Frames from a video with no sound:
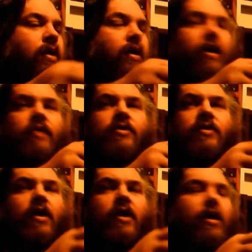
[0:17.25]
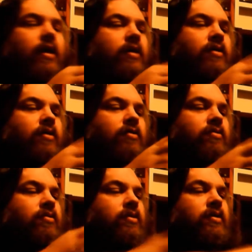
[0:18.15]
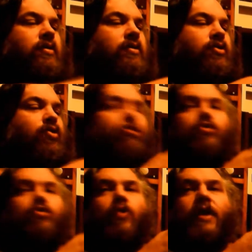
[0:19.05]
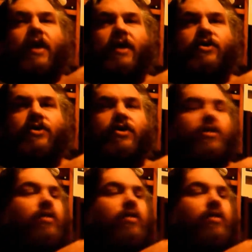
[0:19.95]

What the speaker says: Now it's a short story collection.